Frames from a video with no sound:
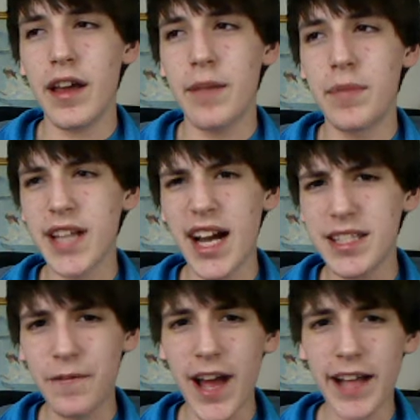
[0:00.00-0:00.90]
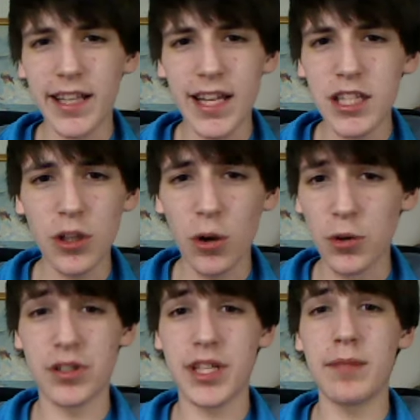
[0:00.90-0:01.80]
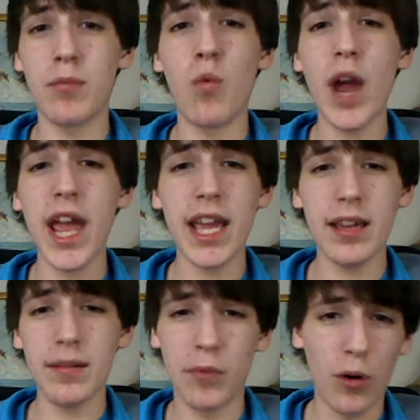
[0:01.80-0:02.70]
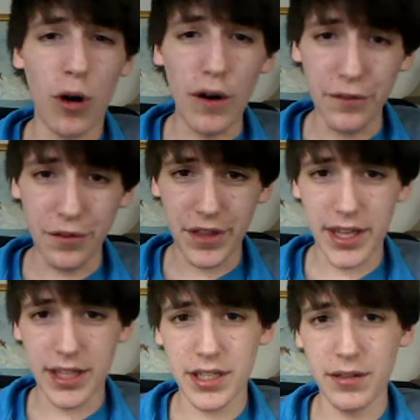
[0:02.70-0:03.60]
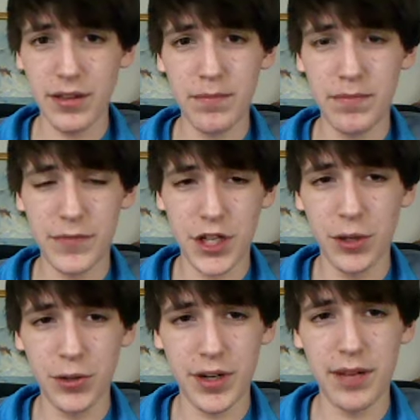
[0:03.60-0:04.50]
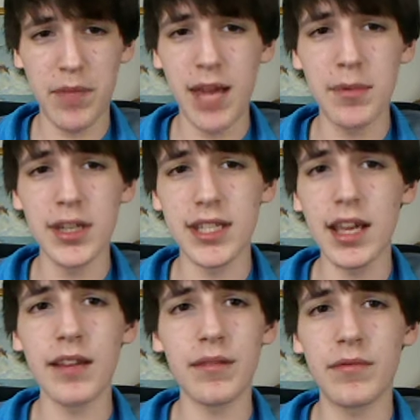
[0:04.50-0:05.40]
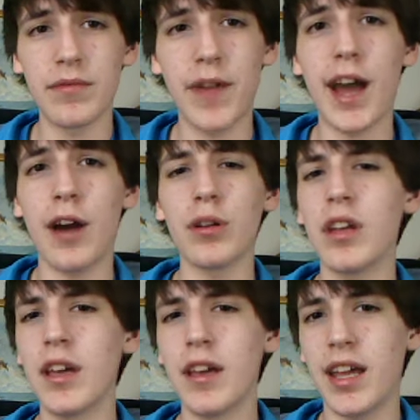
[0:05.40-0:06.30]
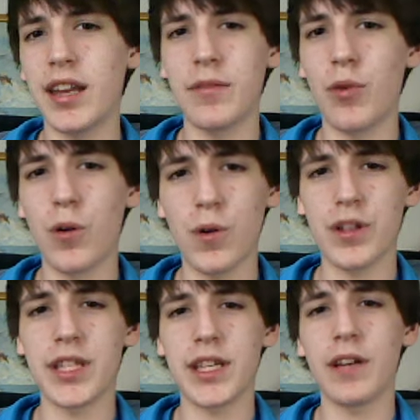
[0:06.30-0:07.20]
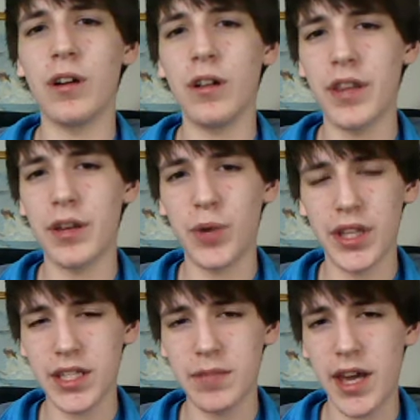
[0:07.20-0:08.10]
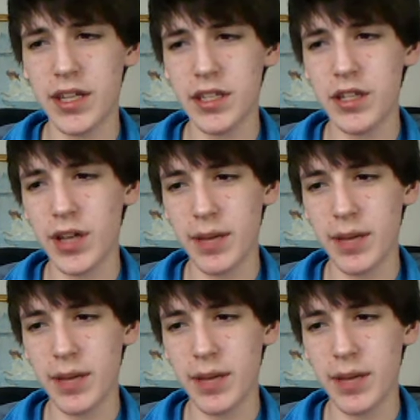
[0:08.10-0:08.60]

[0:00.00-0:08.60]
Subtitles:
Besides the fact that his soldiers did way more awful things to the children and babies they found and were ordered to kill than what this man is doing.